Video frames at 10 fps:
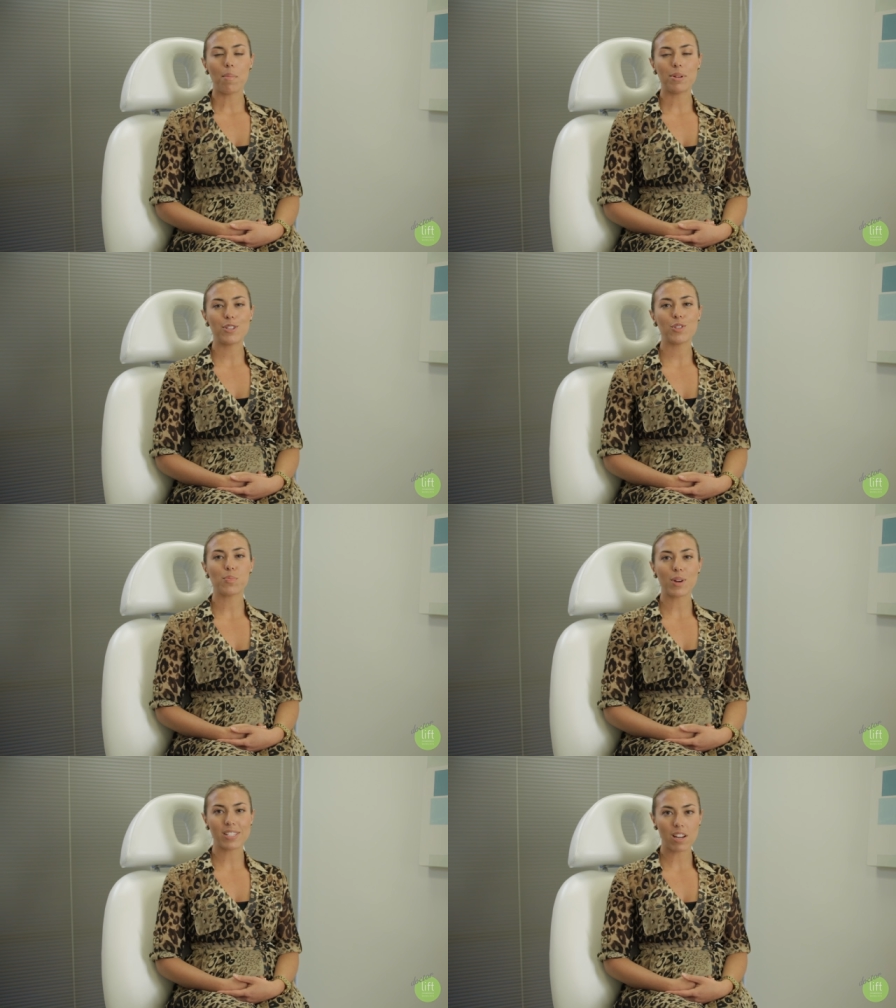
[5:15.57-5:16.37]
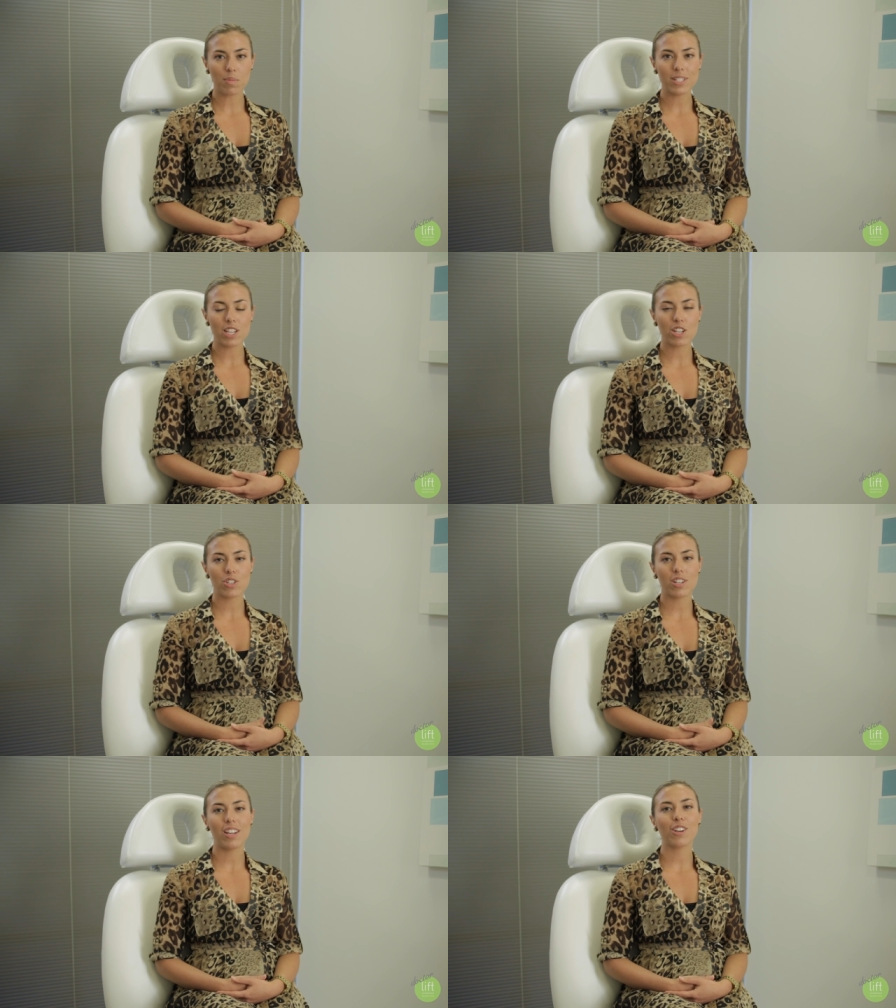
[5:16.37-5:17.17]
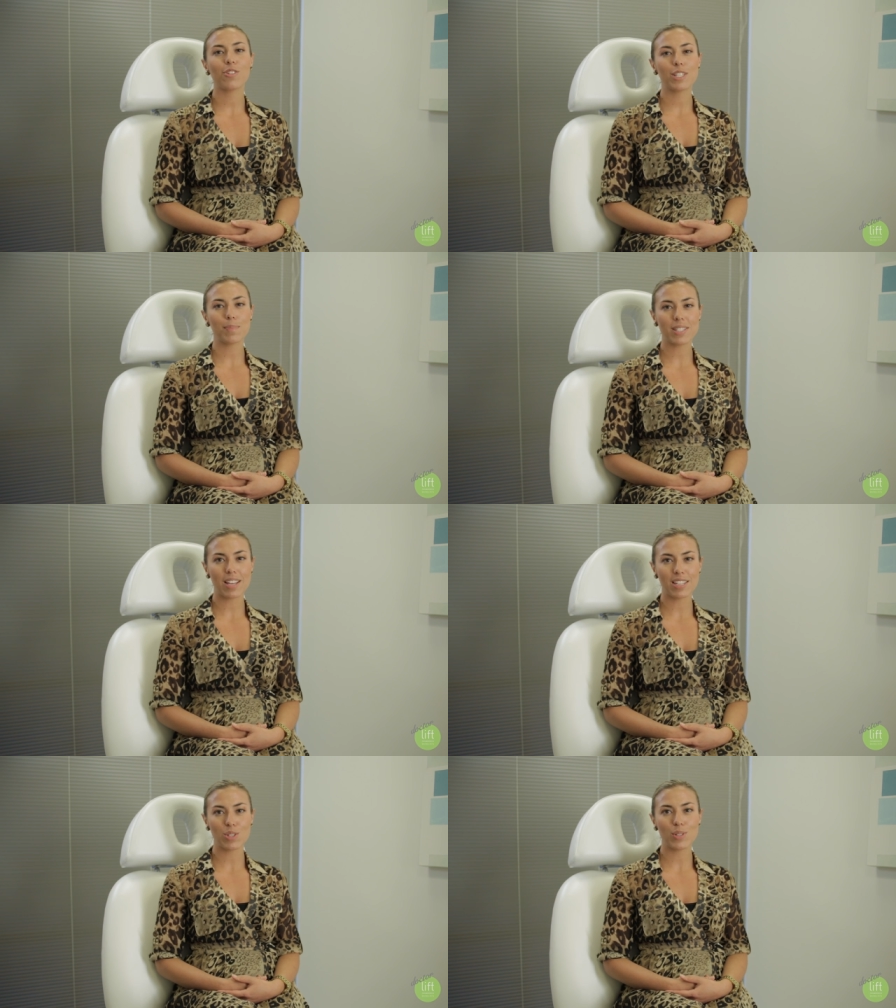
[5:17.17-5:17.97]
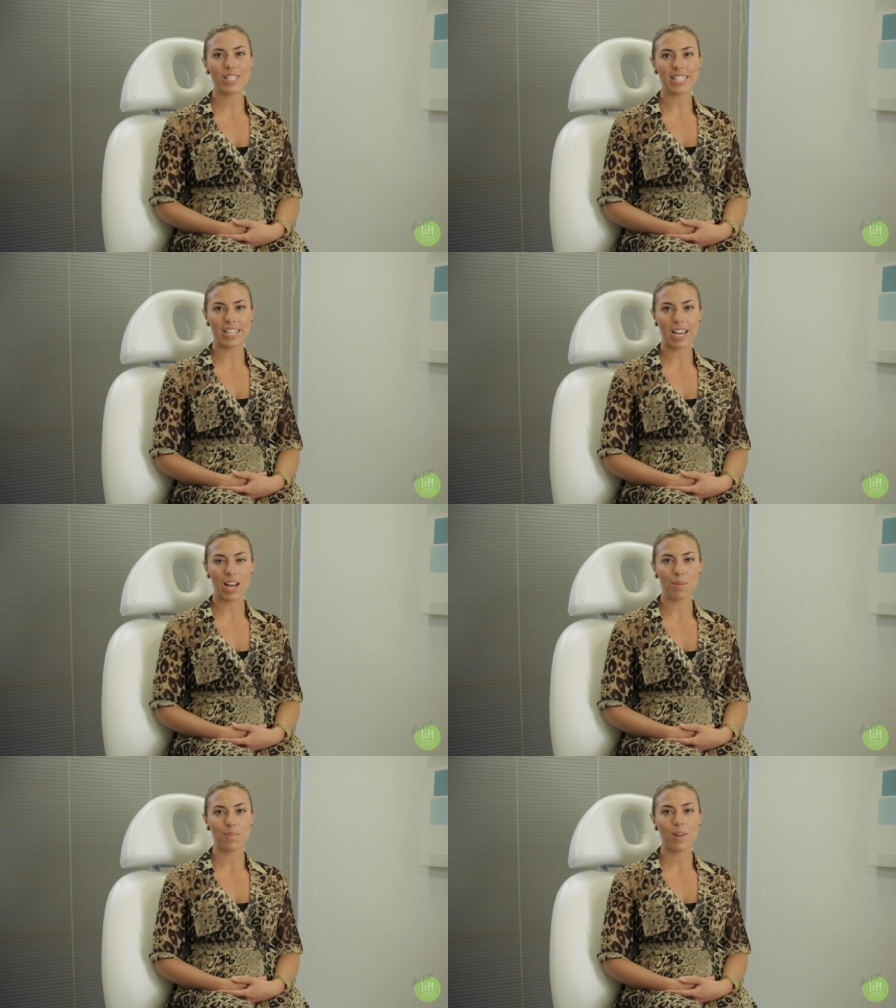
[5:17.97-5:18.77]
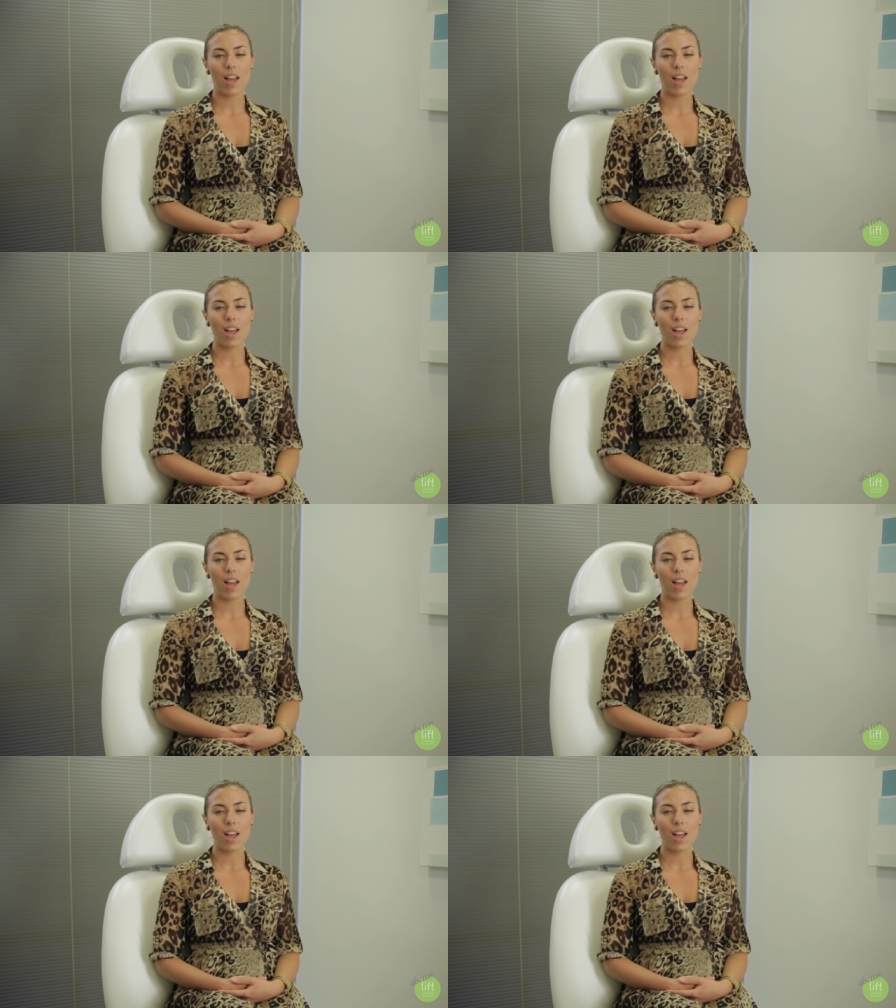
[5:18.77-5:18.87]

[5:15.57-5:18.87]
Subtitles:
I'm going to do the breast augmentation and increase my size to a D cup.